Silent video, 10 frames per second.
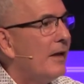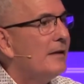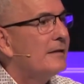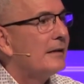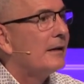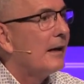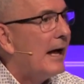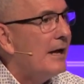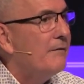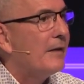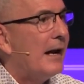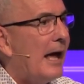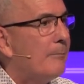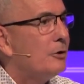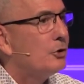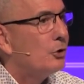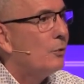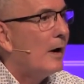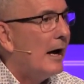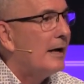things in life that happen
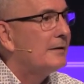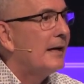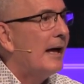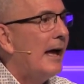to us